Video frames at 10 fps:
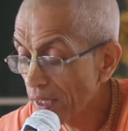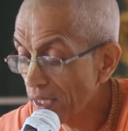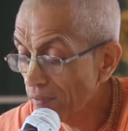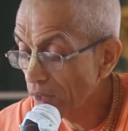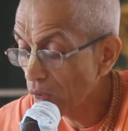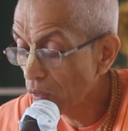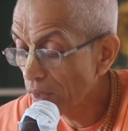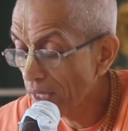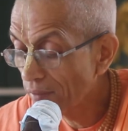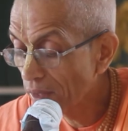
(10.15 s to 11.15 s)
even though
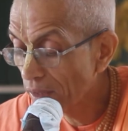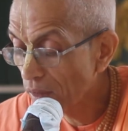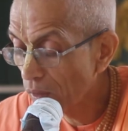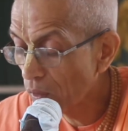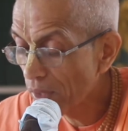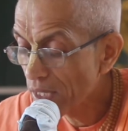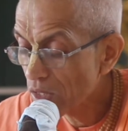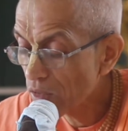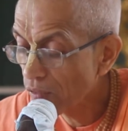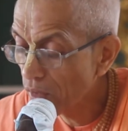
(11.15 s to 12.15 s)
they were the
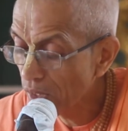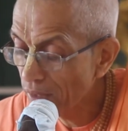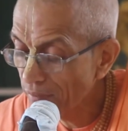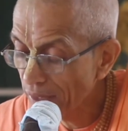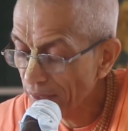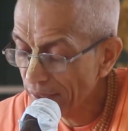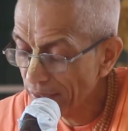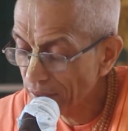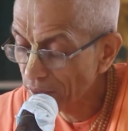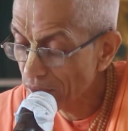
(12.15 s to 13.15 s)
oldest of all living
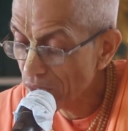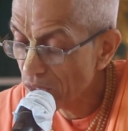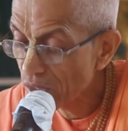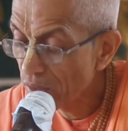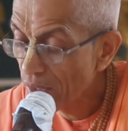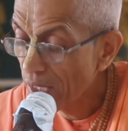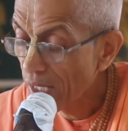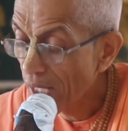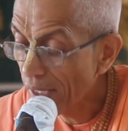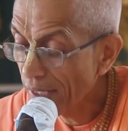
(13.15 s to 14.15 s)
creatures
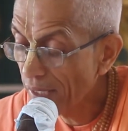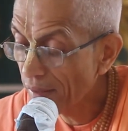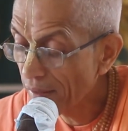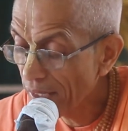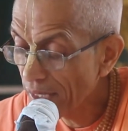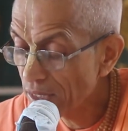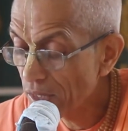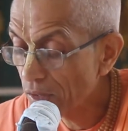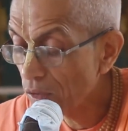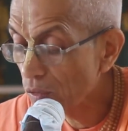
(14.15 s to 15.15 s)
and had realized
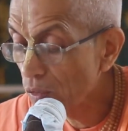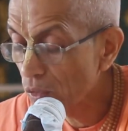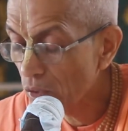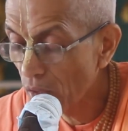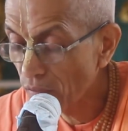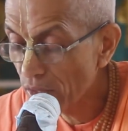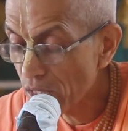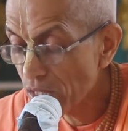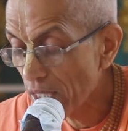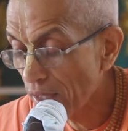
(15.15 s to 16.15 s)
the truth of the
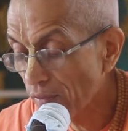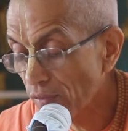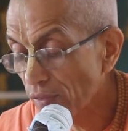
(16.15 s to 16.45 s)
self.